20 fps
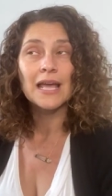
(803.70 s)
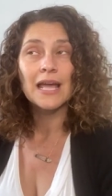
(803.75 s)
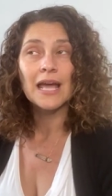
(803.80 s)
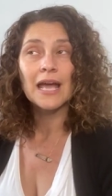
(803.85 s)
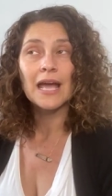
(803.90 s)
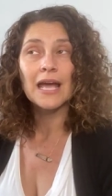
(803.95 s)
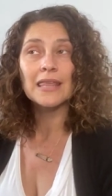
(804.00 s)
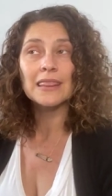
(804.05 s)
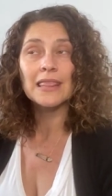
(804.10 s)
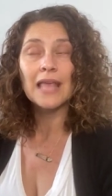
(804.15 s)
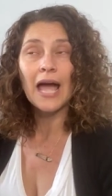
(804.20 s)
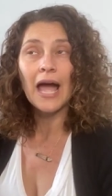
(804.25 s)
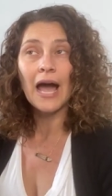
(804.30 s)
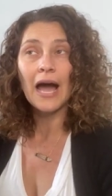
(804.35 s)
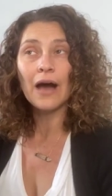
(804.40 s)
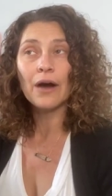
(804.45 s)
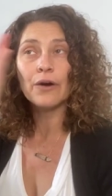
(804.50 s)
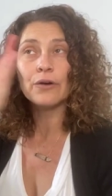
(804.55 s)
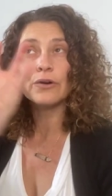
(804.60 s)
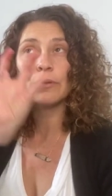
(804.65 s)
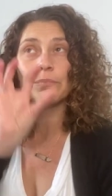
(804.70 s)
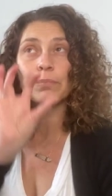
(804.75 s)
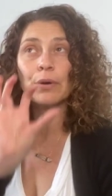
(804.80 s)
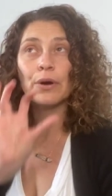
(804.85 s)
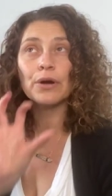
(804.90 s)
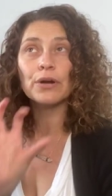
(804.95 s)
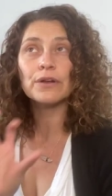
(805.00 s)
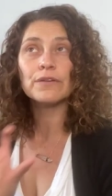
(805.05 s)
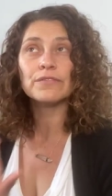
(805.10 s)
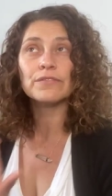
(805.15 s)
in the outer
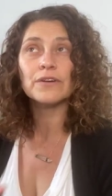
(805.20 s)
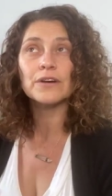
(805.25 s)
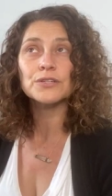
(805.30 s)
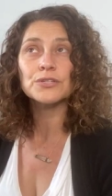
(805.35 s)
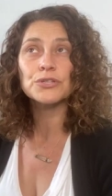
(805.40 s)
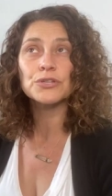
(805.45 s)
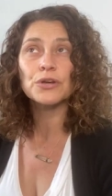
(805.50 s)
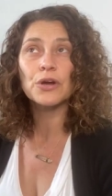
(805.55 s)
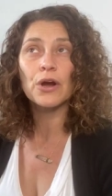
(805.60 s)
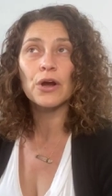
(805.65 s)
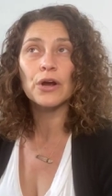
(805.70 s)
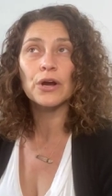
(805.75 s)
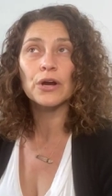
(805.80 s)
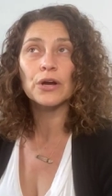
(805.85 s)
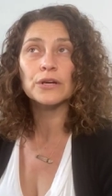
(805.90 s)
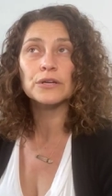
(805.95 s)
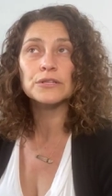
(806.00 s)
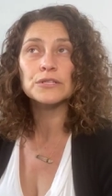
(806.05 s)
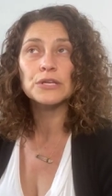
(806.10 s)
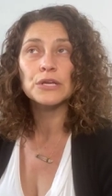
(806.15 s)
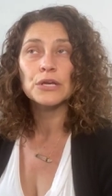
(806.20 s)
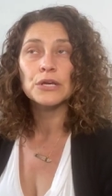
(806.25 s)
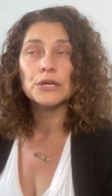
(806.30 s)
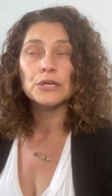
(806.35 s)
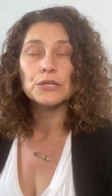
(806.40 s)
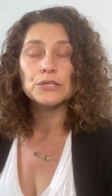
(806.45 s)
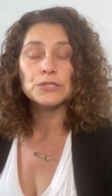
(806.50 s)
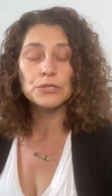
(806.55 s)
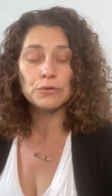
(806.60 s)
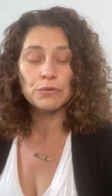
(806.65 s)
part of our chart
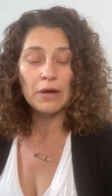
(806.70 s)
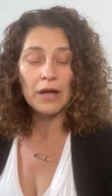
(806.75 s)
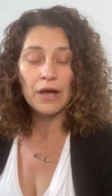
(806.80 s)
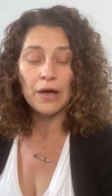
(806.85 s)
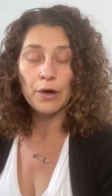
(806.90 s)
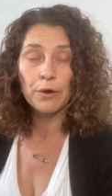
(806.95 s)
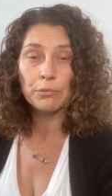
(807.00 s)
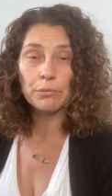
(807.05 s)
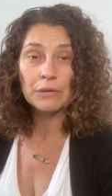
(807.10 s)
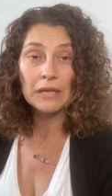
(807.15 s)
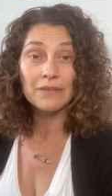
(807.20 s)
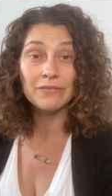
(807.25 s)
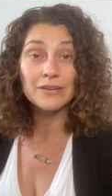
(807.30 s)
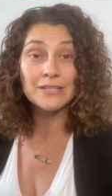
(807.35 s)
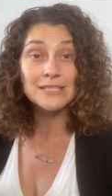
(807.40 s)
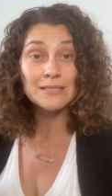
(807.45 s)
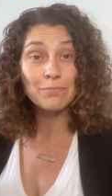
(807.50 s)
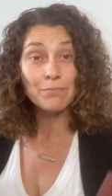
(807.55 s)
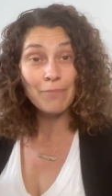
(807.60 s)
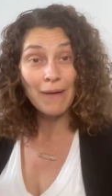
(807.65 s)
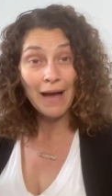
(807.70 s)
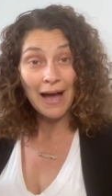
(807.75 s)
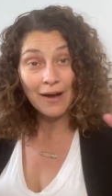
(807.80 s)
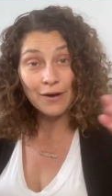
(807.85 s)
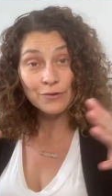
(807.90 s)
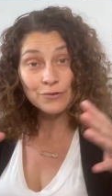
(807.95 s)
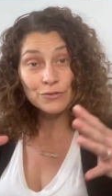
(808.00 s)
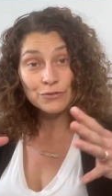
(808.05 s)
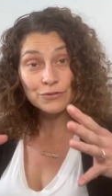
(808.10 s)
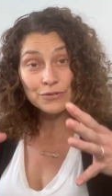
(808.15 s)
to help give us
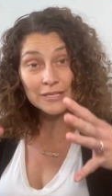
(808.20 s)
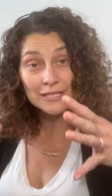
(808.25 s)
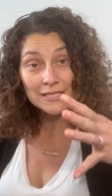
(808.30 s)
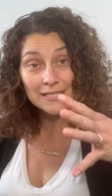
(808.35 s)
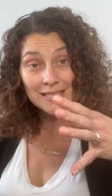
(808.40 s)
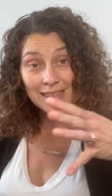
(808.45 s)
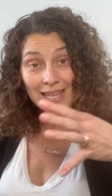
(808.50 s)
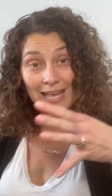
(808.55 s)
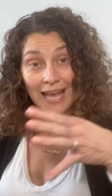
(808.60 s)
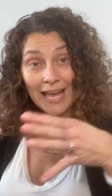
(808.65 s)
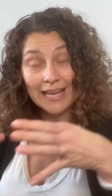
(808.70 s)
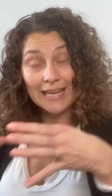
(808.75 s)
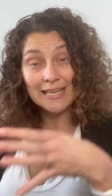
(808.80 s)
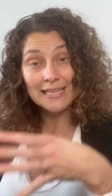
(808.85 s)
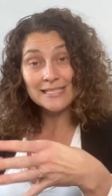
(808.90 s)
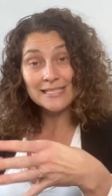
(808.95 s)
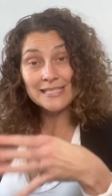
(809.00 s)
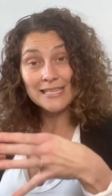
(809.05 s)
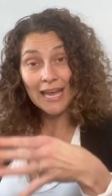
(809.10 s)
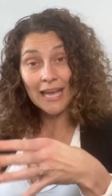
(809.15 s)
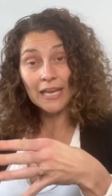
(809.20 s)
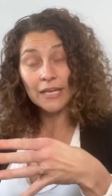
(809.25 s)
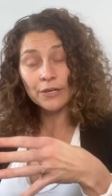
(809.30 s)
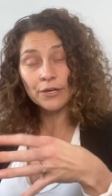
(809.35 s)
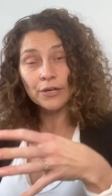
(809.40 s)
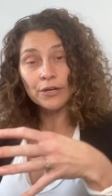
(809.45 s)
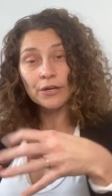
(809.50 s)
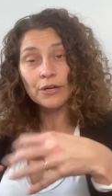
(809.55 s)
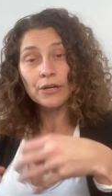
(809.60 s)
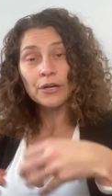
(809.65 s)
boundaries in that
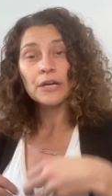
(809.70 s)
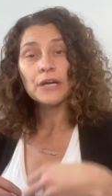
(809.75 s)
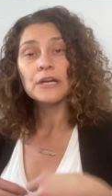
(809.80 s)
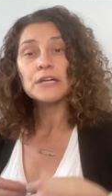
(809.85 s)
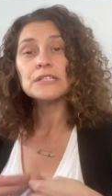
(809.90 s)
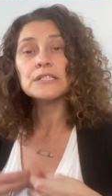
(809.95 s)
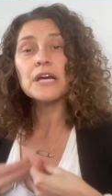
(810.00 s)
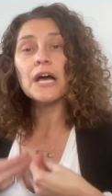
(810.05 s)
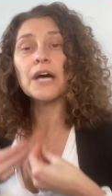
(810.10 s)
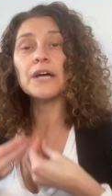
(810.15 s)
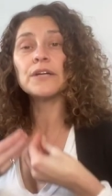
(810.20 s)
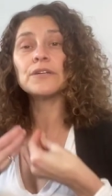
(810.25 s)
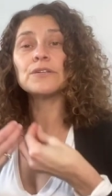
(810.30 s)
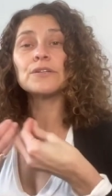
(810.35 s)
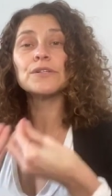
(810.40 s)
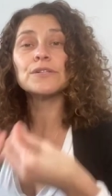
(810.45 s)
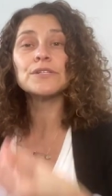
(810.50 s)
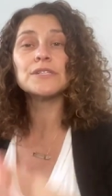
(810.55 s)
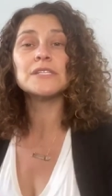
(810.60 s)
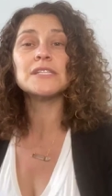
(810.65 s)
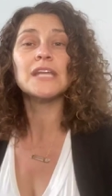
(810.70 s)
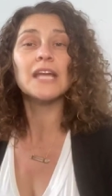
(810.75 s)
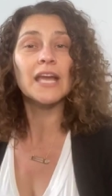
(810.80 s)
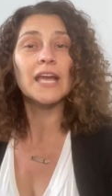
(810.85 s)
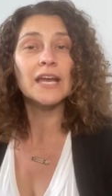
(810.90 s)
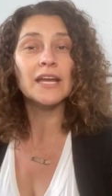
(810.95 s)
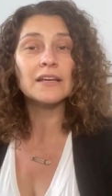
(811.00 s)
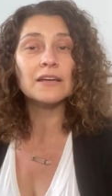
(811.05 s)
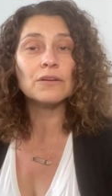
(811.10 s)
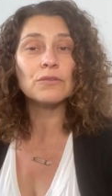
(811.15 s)
container to
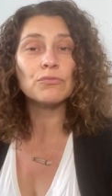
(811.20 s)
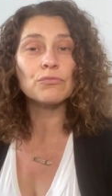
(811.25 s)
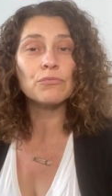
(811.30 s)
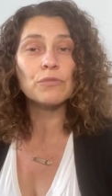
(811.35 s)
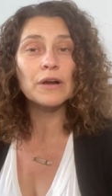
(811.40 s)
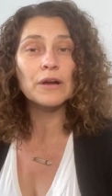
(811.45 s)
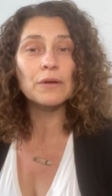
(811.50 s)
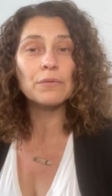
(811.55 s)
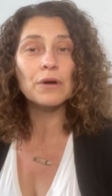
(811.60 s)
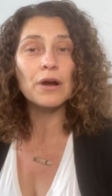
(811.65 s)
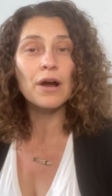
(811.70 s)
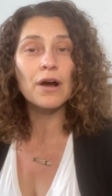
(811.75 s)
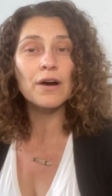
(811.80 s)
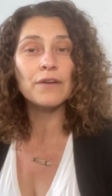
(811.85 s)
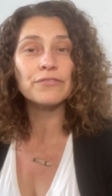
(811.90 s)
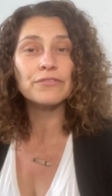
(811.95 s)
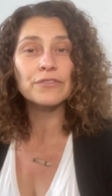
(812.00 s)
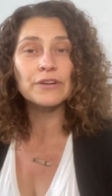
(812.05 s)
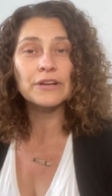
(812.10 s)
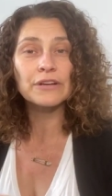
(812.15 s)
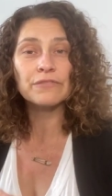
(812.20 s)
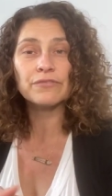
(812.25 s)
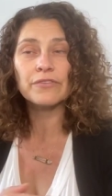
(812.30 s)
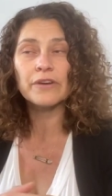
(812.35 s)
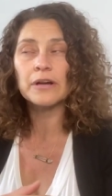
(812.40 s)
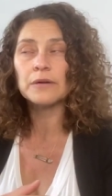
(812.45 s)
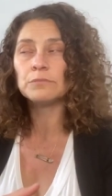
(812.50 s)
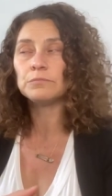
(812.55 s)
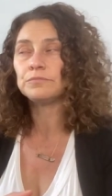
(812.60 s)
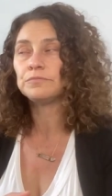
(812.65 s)
understand where we're offering
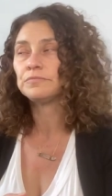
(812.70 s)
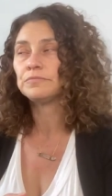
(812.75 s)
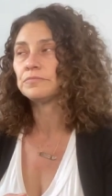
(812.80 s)
from.